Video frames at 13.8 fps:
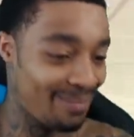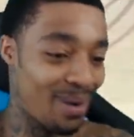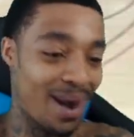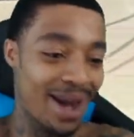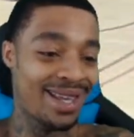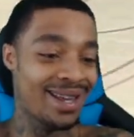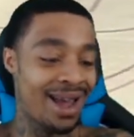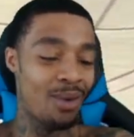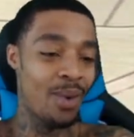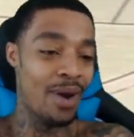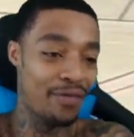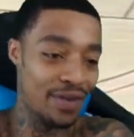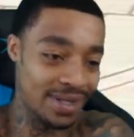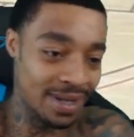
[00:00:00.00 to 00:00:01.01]
bro, I cannot
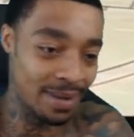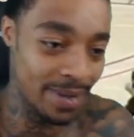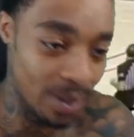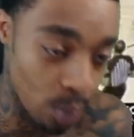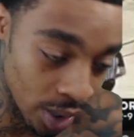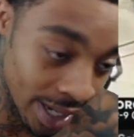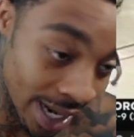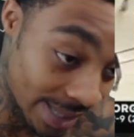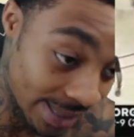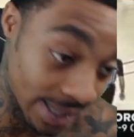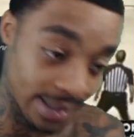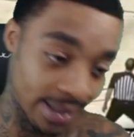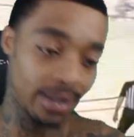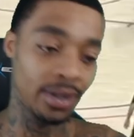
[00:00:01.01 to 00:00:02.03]
wait for this NBA. Well, next
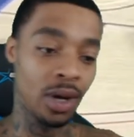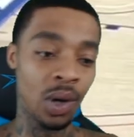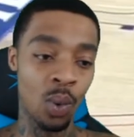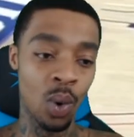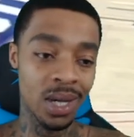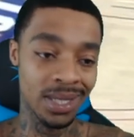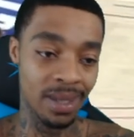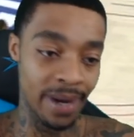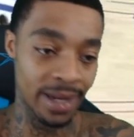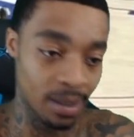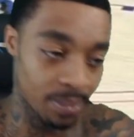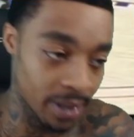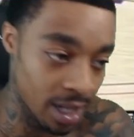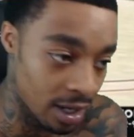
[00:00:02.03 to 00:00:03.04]
season. You know, the Warriors, they make
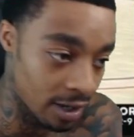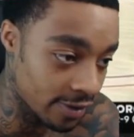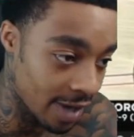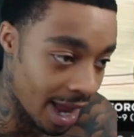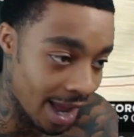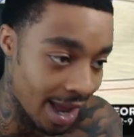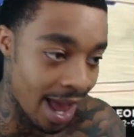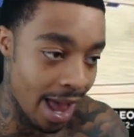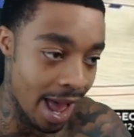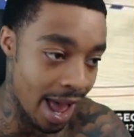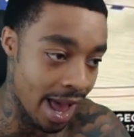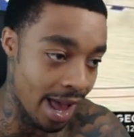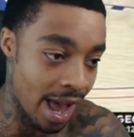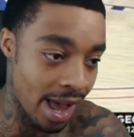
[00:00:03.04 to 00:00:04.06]
the playoffs. Ha, ha, ha,
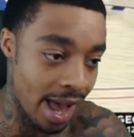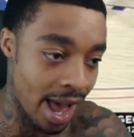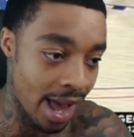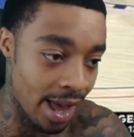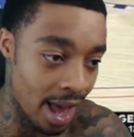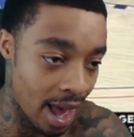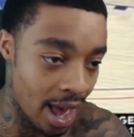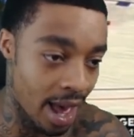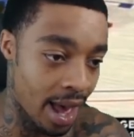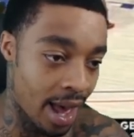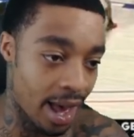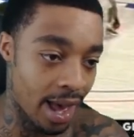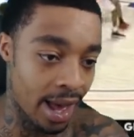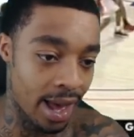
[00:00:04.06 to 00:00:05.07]
ha, ha, ha,
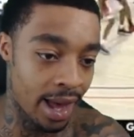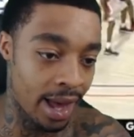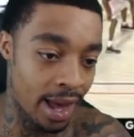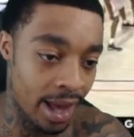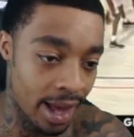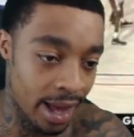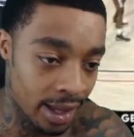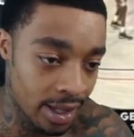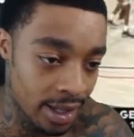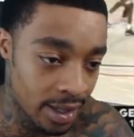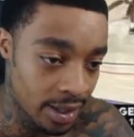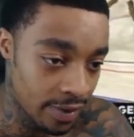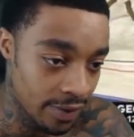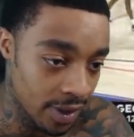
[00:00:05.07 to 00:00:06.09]
ha, ha, ha.
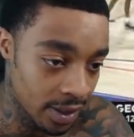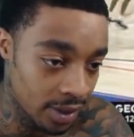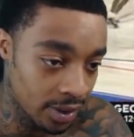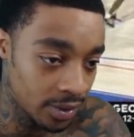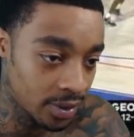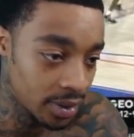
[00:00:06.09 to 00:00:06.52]
Fuck you.